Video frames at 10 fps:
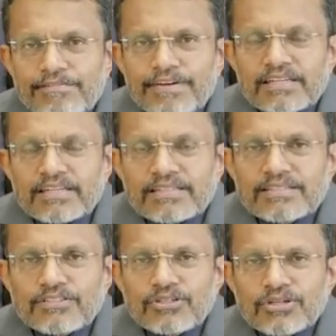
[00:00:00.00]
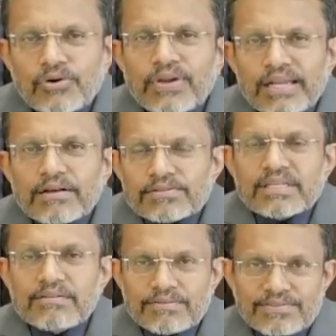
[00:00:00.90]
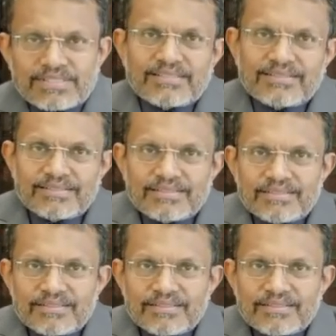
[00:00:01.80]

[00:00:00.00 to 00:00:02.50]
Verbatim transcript: effort to green ourselves.